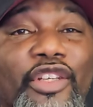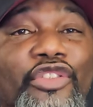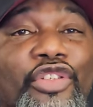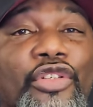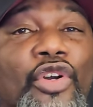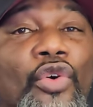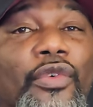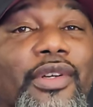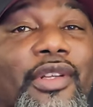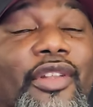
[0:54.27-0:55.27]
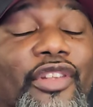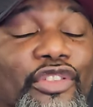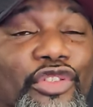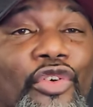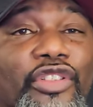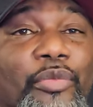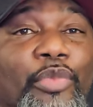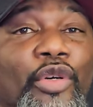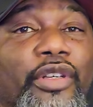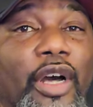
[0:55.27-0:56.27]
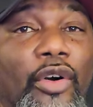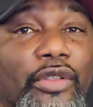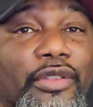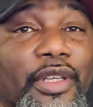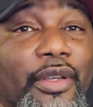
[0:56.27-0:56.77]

took over the Georgia Bulldogs.